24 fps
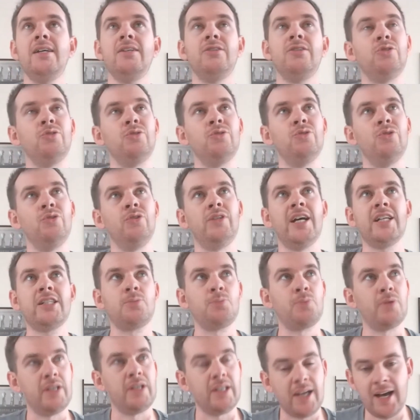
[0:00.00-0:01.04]
Dude, that's
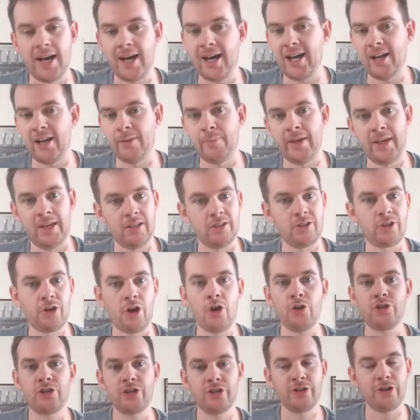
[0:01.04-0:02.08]
pretty hard, man.
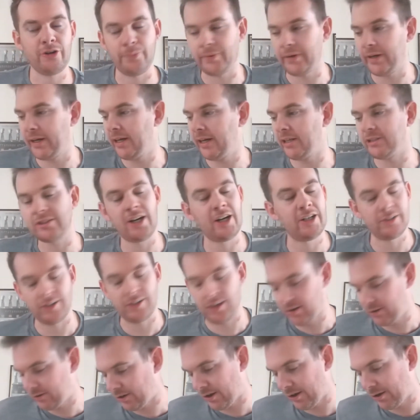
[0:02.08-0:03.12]
Coaching or players, I
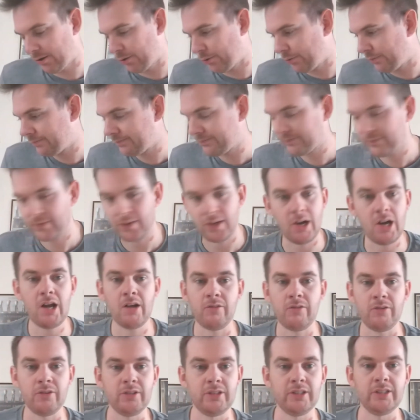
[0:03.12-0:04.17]
don't know. I
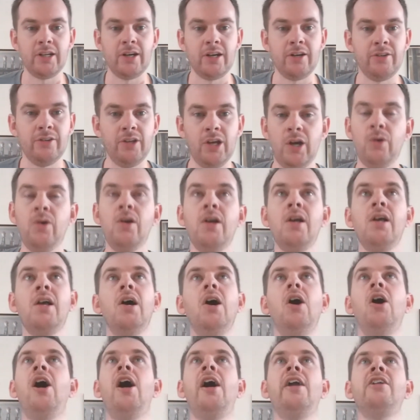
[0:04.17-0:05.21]
really don't know.
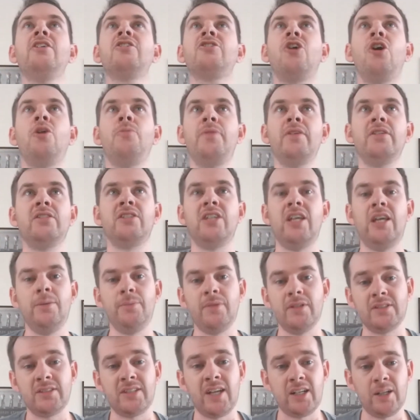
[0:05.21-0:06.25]
I just hope this team
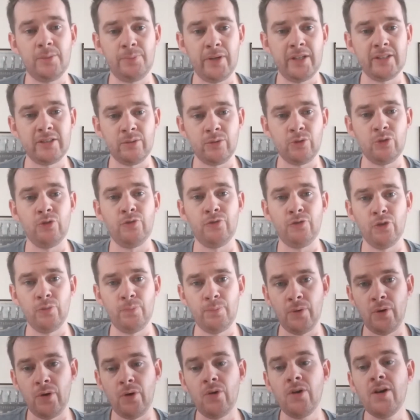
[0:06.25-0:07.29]
can start to play some good
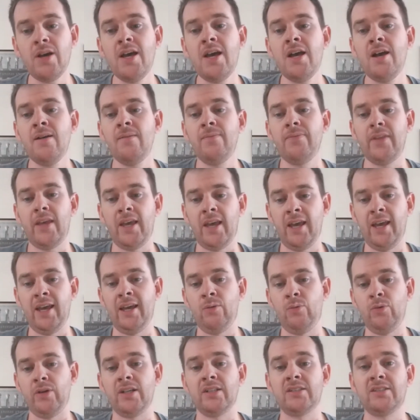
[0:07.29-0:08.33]
football
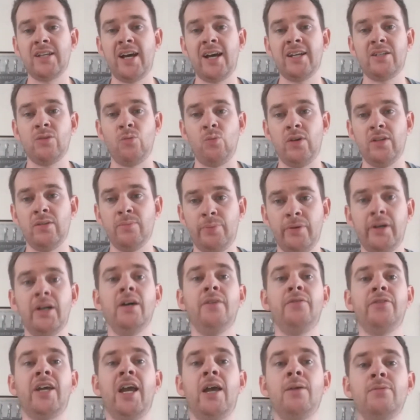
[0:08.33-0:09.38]
and we can start to win
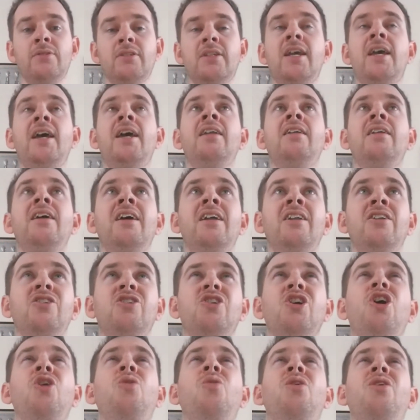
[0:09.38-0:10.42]
playoff games again and
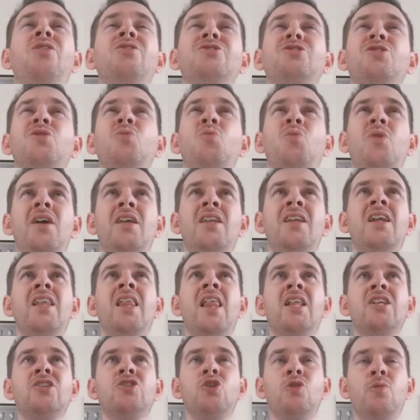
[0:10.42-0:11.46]
go on to win
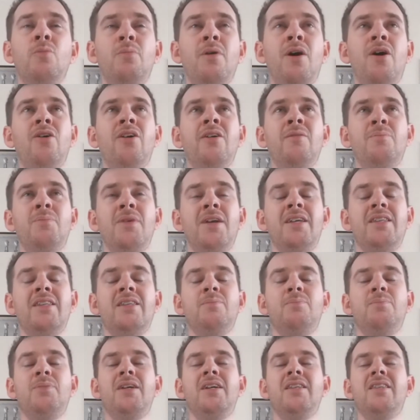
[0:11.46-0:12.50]
another Super Bowl and be the
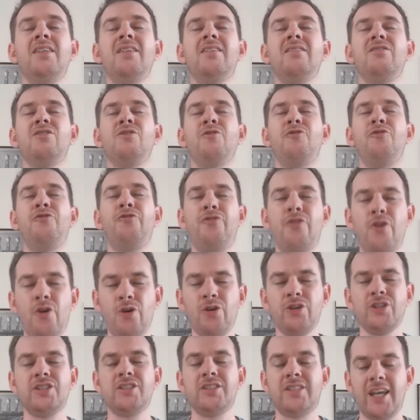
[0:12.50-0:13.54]
be the, the
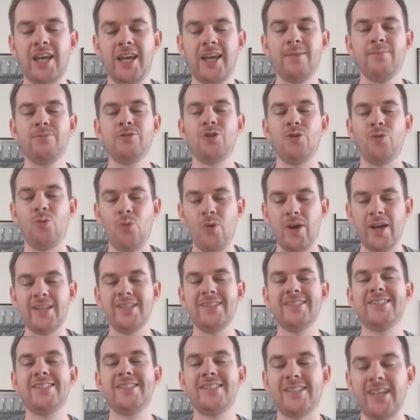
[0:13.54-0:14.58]
first team to
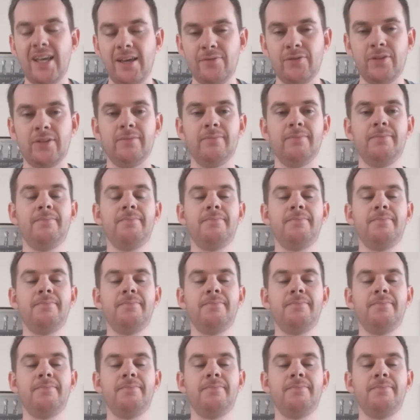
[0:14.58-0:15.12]
win seven.